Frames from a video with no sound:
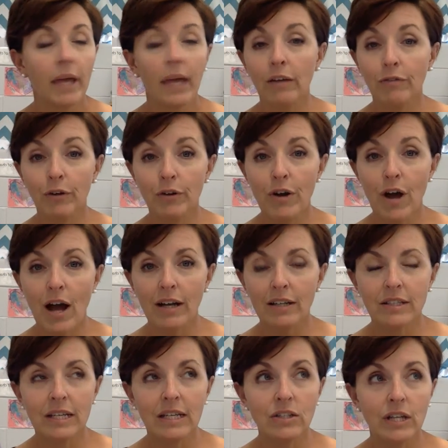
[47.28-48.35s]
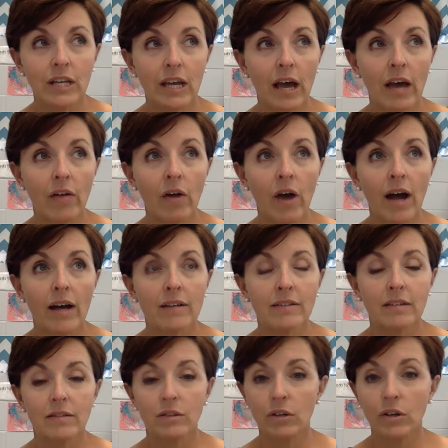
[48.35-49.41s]
If you're not teaching a class
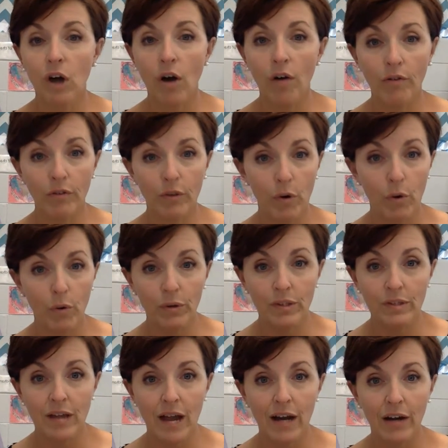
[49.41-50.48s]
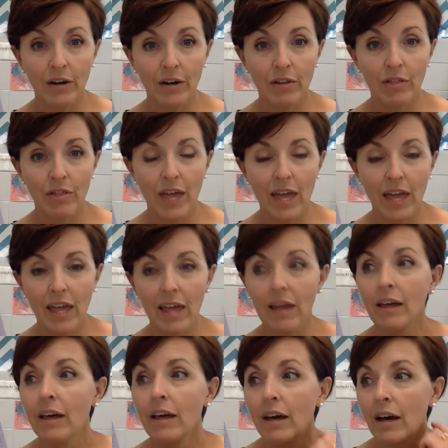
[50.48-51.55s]
that's going to cover the whole entire thing,
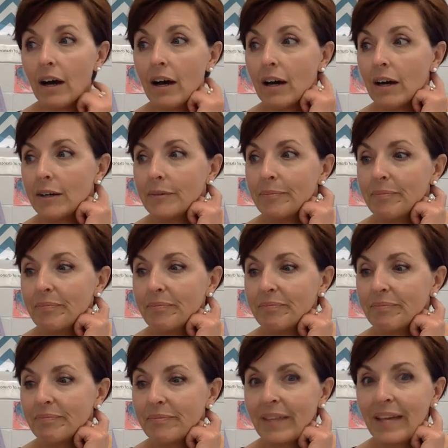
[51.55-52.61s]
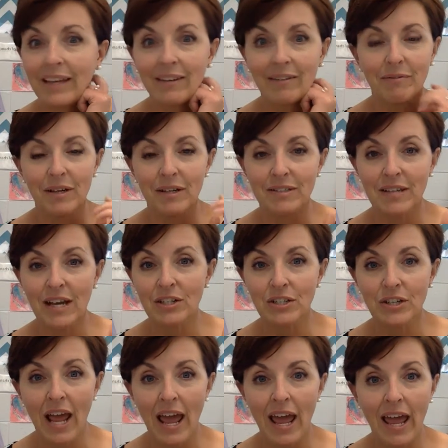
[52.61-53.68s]
like a
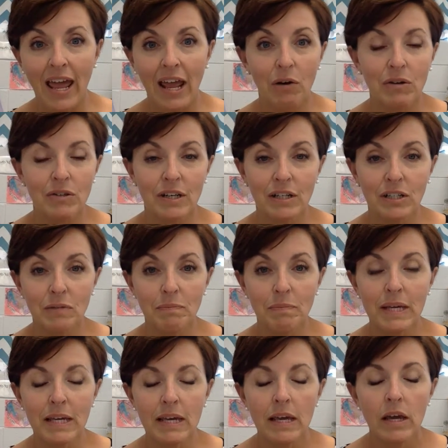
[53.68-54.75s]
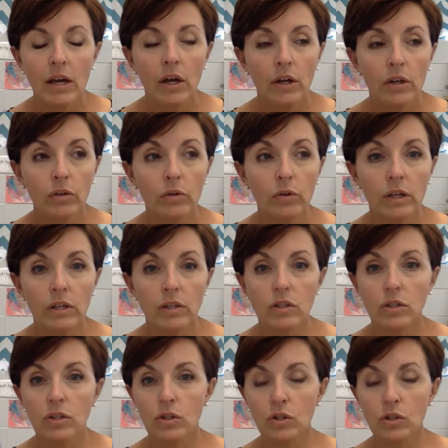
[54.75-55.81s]
section A or section B, you can
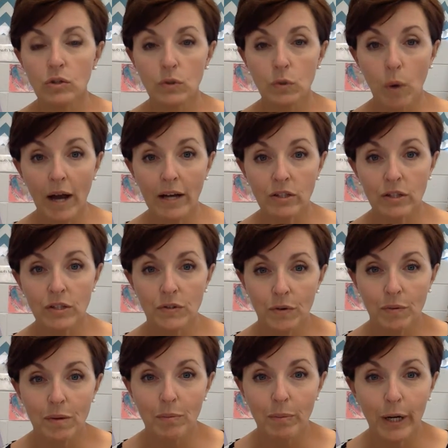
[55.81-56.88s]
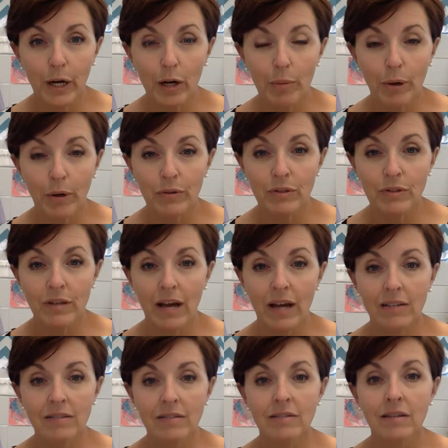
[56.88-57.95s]
just choose questions from the pre or post
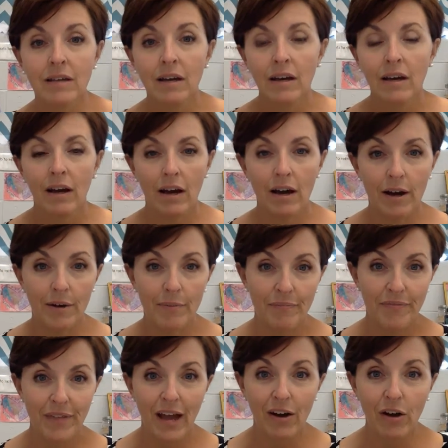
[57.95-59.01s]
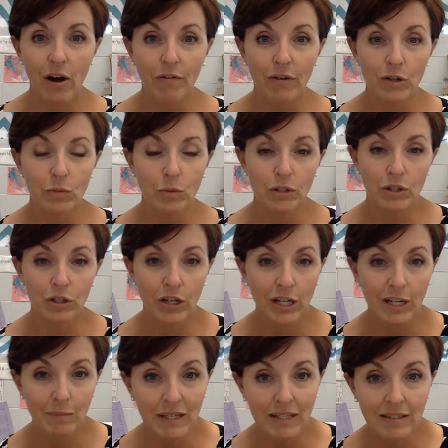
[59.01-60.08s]
test that covers what you're
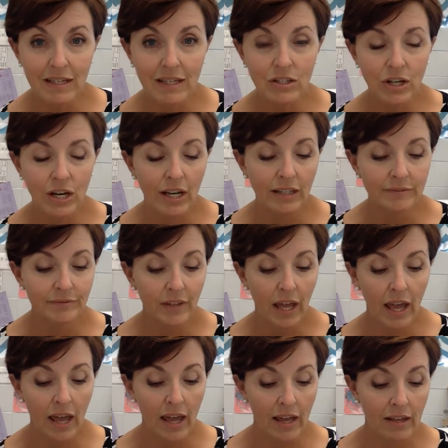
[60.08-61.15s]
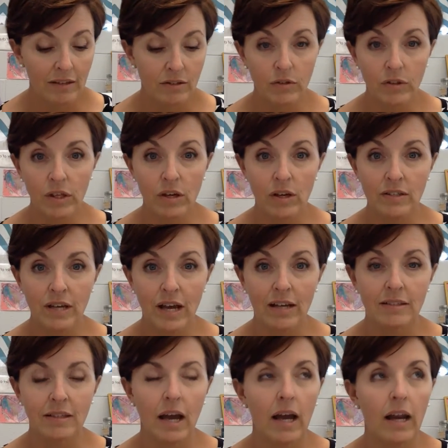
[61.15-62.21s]
going to be teaching, and so that you can
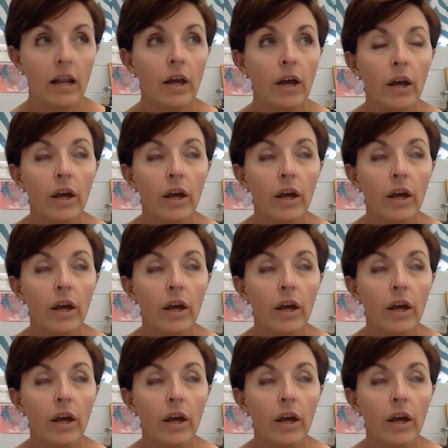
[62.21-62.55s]
test that.